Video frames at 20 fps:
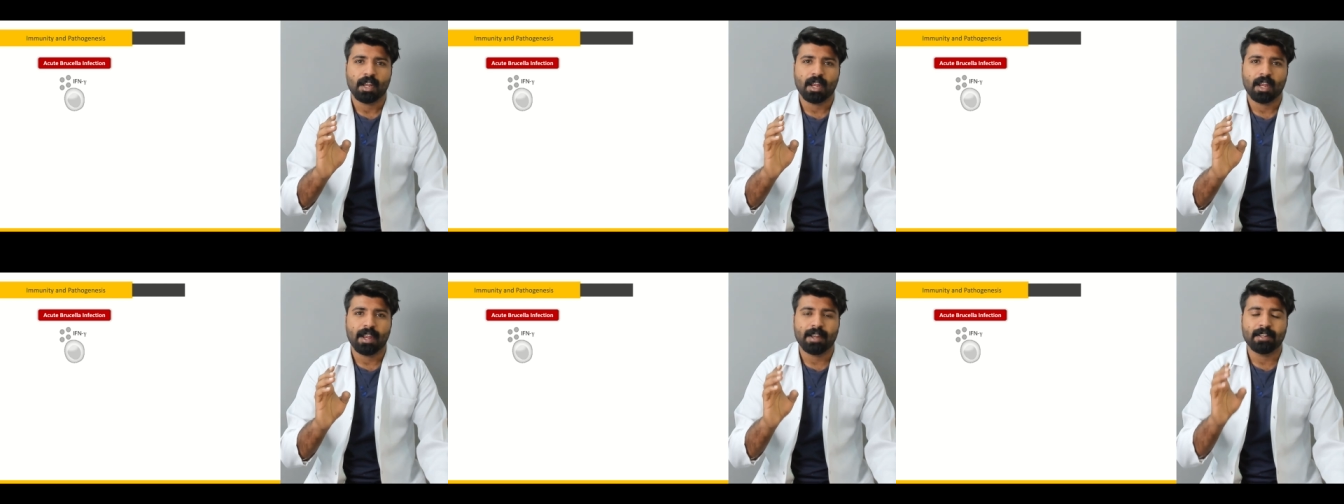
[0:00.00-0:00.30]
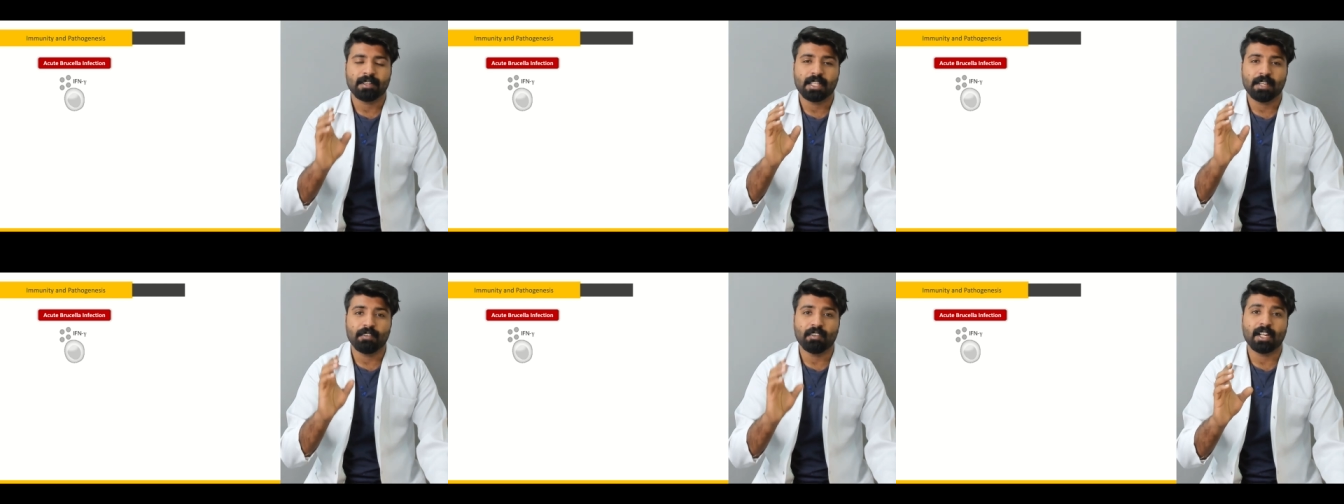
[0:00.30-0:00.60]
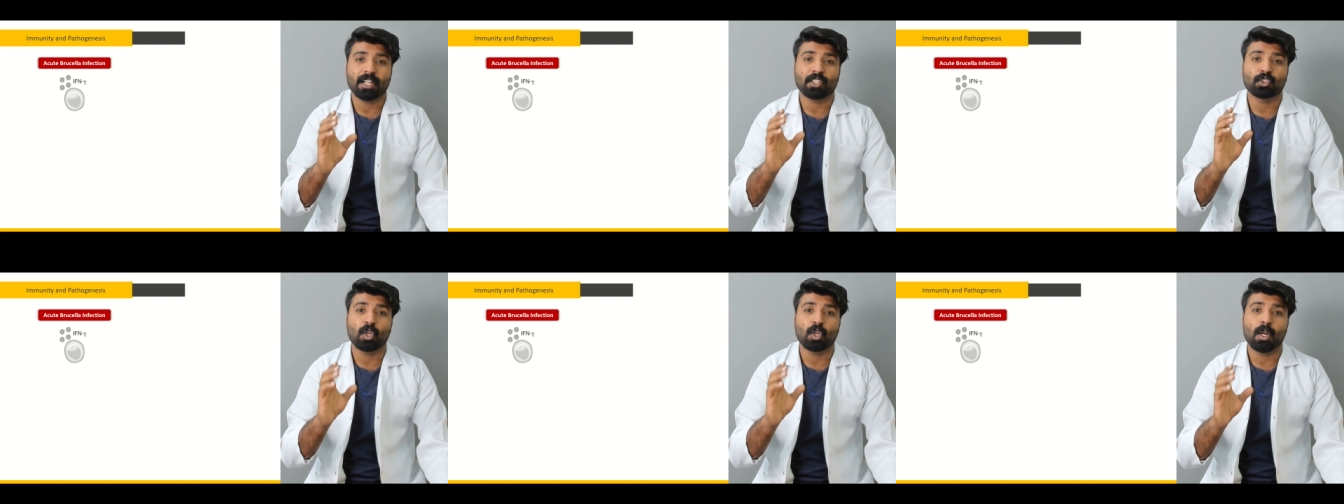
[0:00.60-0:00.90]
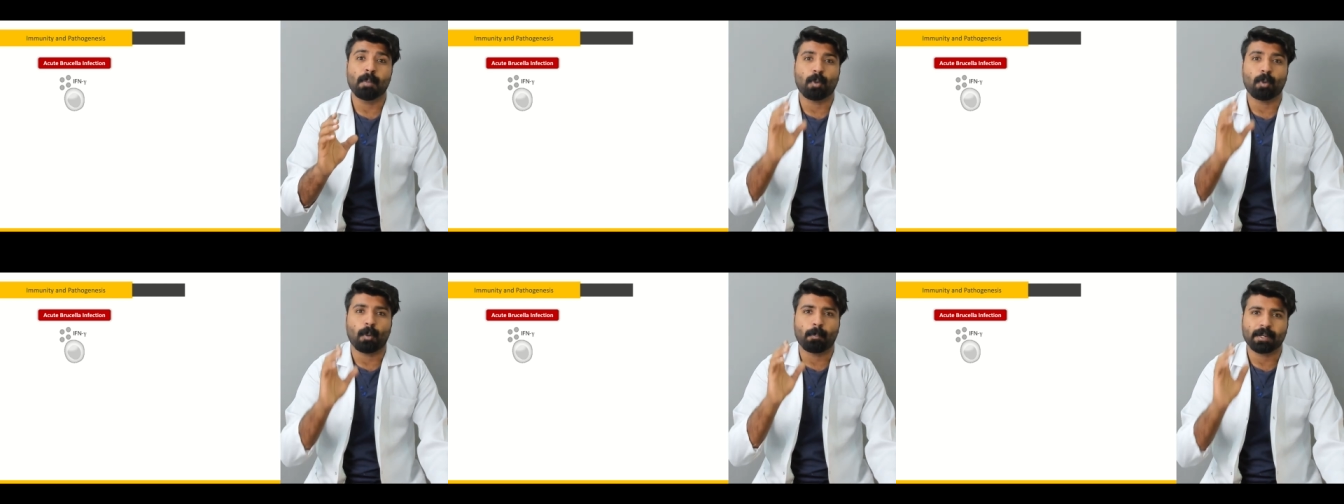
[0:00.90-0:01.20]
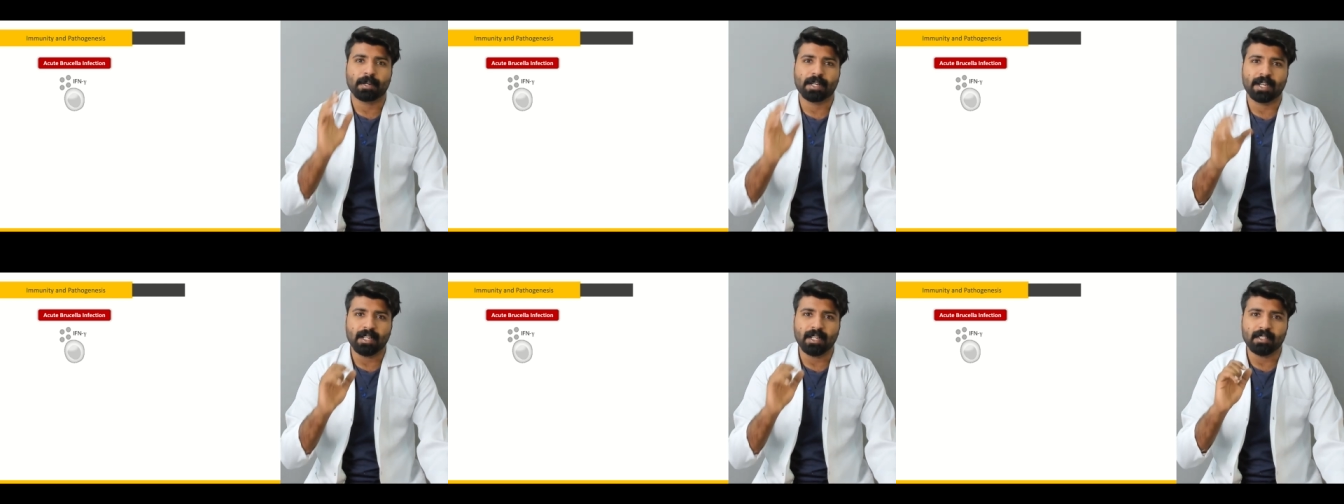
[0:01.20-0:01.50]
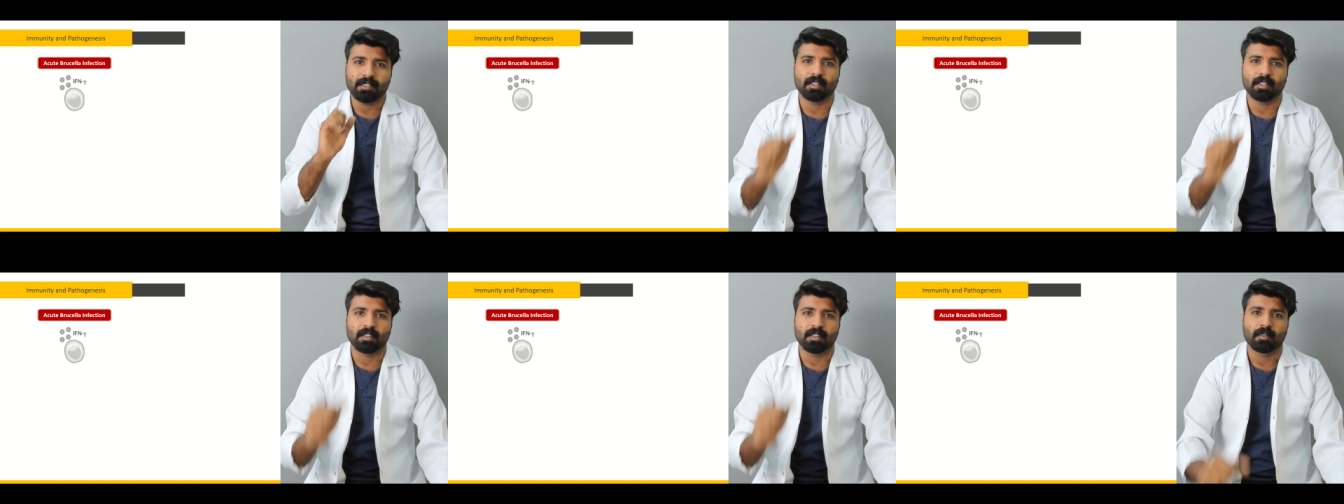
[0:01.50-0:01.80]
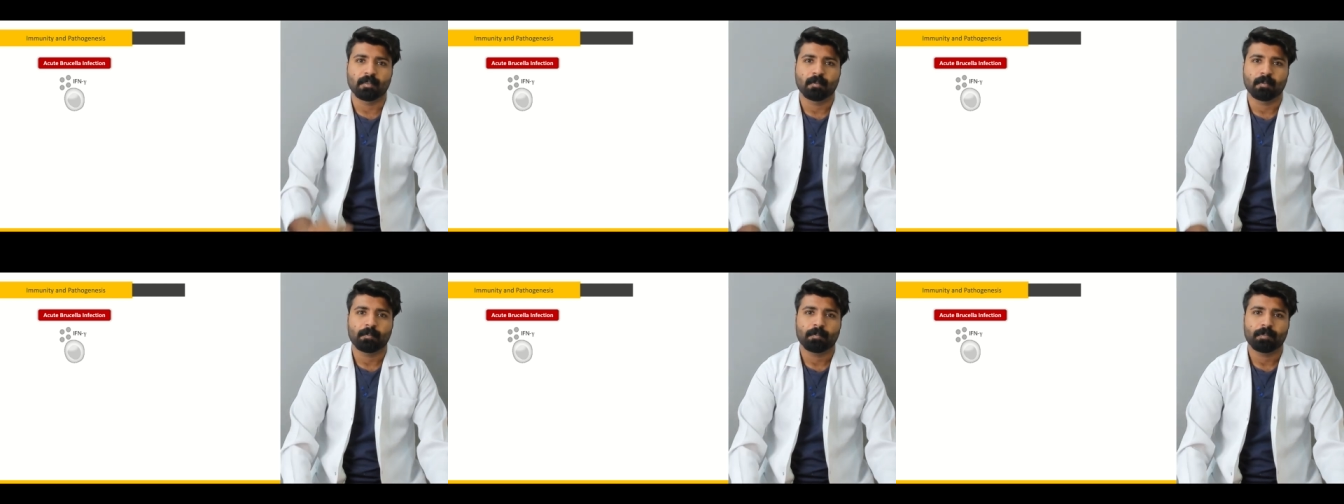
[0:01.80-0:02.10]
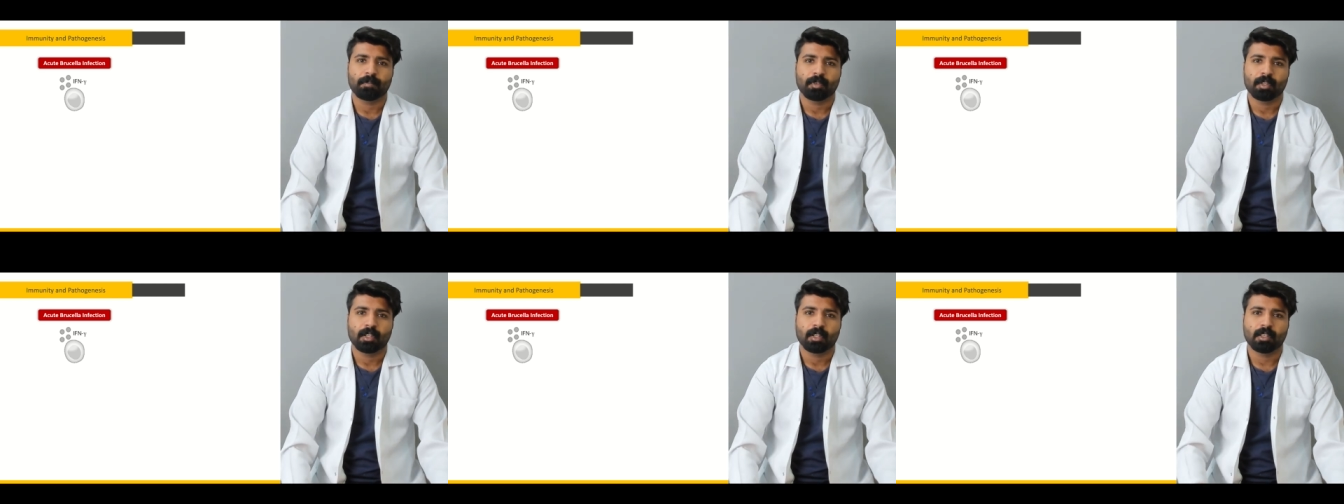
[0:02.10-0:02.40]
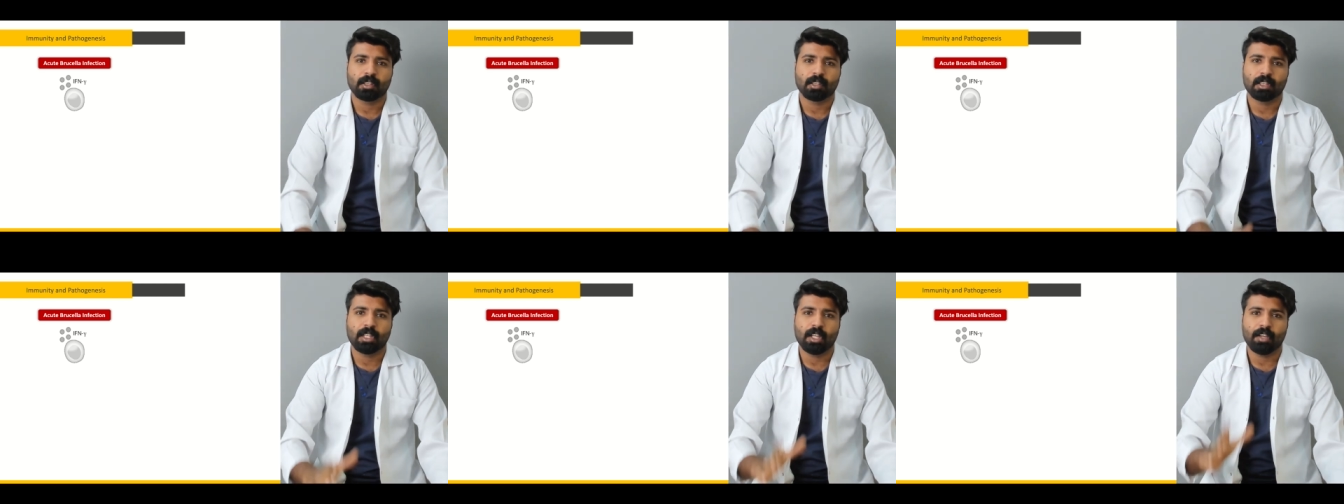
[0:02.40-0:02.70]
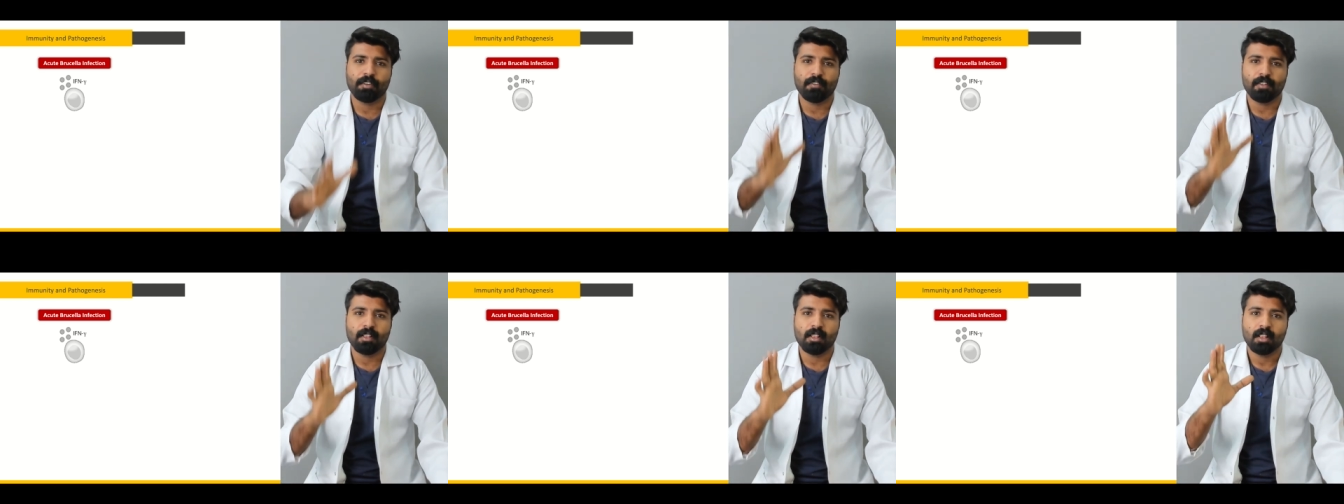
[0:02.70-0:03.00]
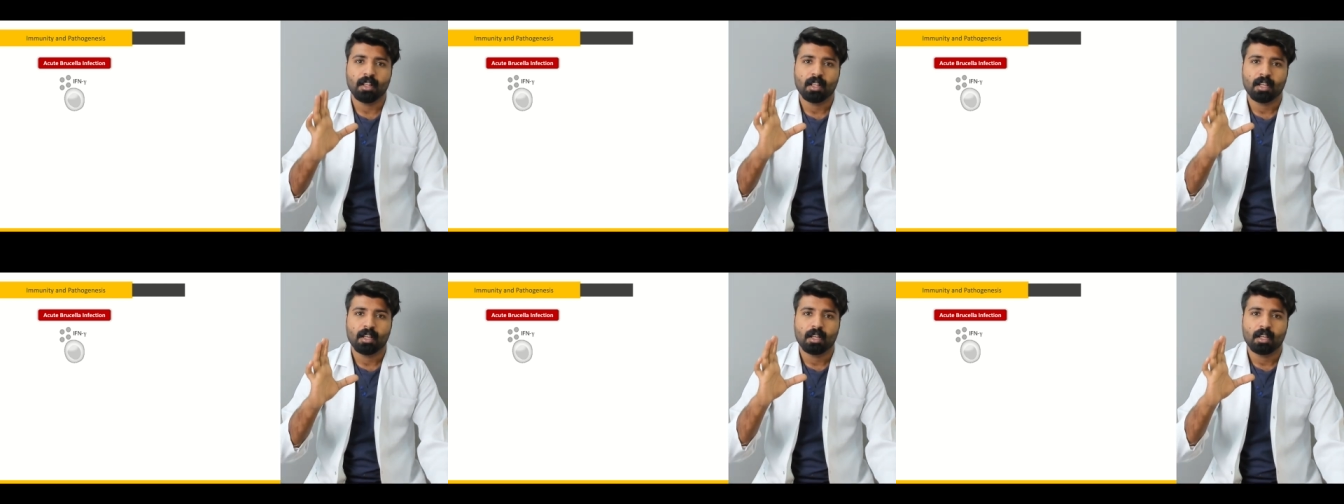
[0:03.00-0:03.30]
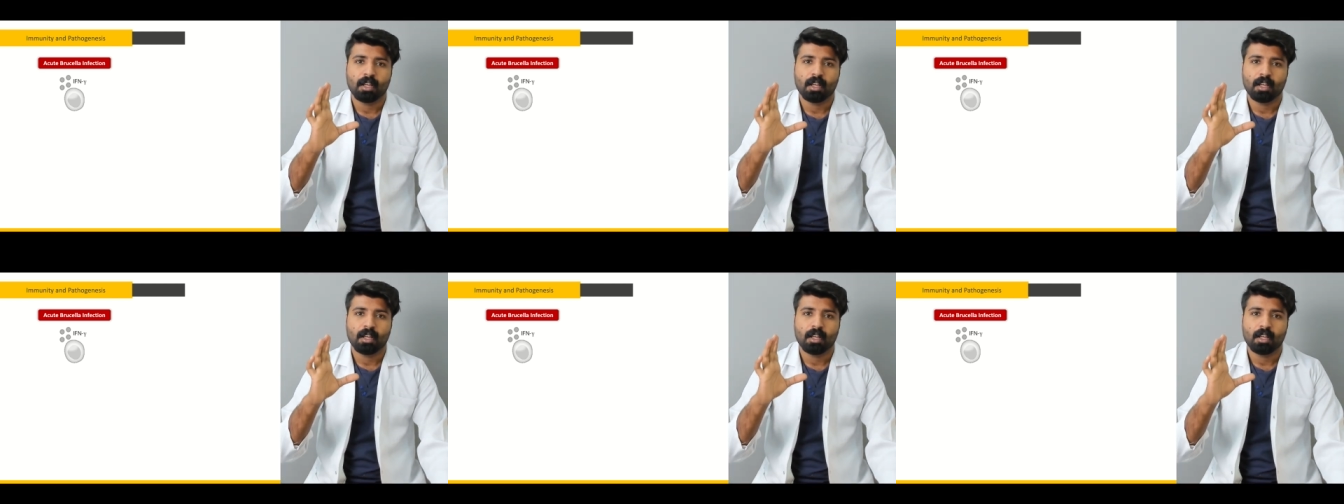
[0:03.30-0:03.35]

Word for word: And they will actually propagate there. They will